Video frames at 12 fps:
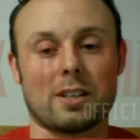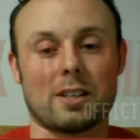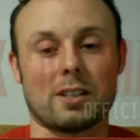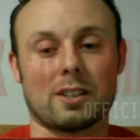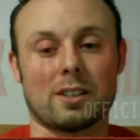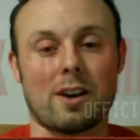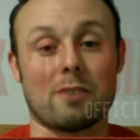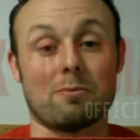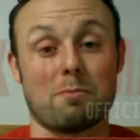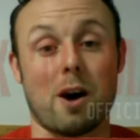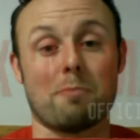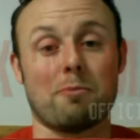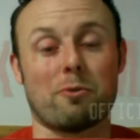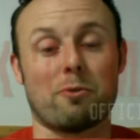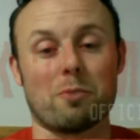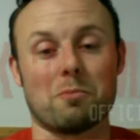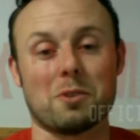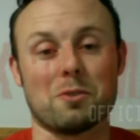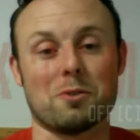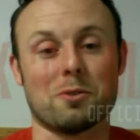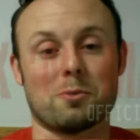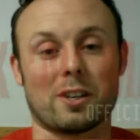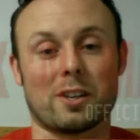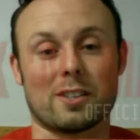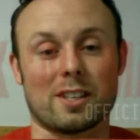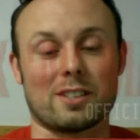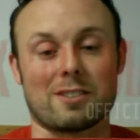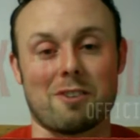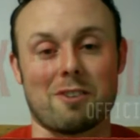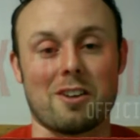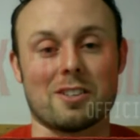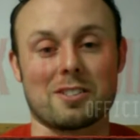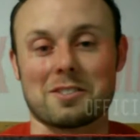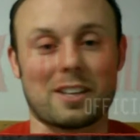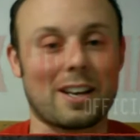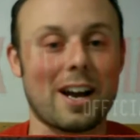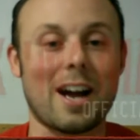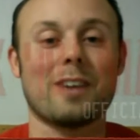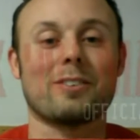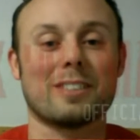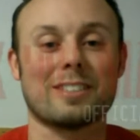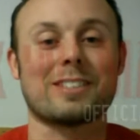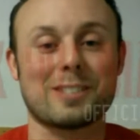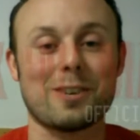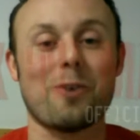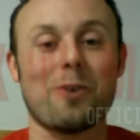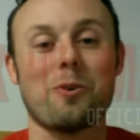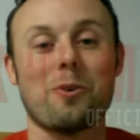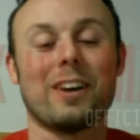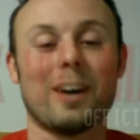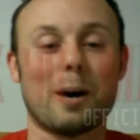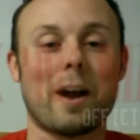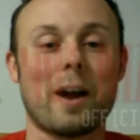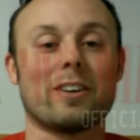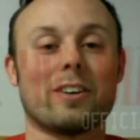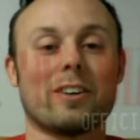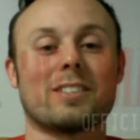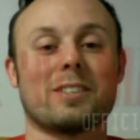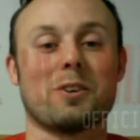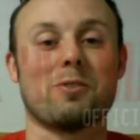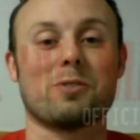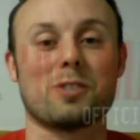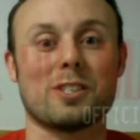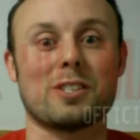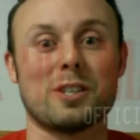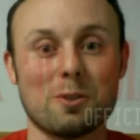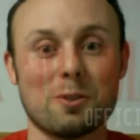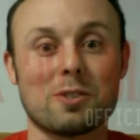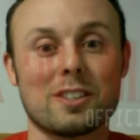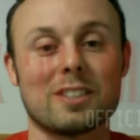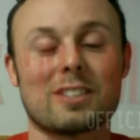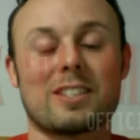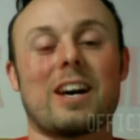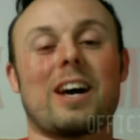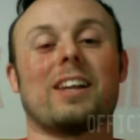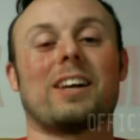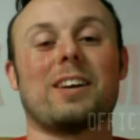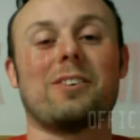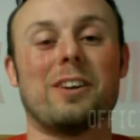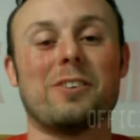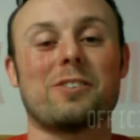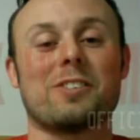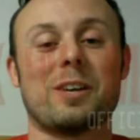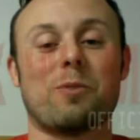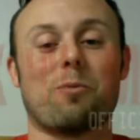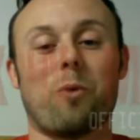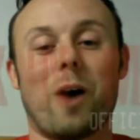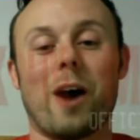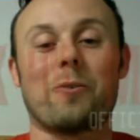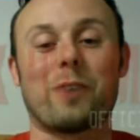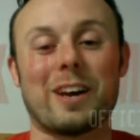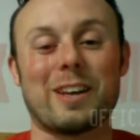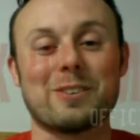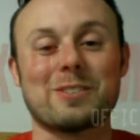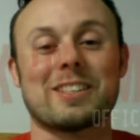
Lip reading: and the crowd popped for him huge when he got his hands on Rollins. I was like, God, it's so apparent, just use this guy. Like, I don't understand why we're not using